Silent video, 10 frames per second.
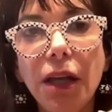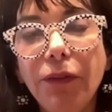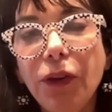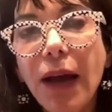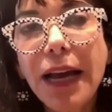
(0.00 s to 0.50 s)

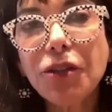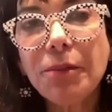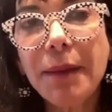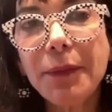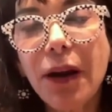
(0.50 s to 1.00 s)
if you had your
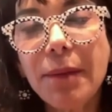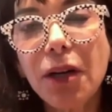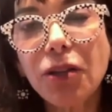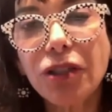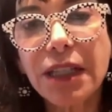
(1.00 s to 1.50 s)
mammogram
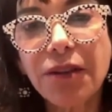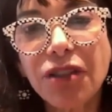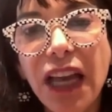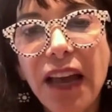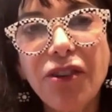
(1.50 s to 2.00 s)
and ultrasound
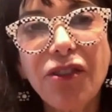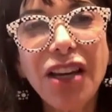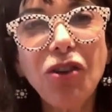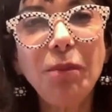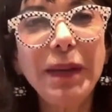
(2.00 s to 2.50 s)
together,
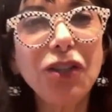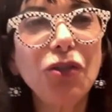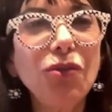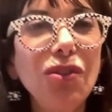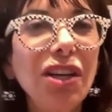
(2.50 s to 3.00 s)
then you'd be
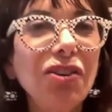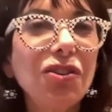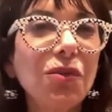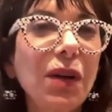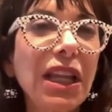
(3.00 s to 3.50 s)
two
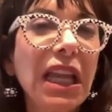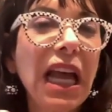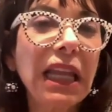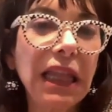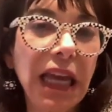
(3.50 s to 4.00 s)
years with
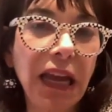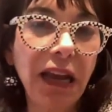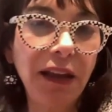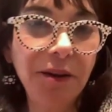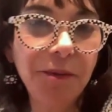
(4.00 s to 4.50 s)
nothing.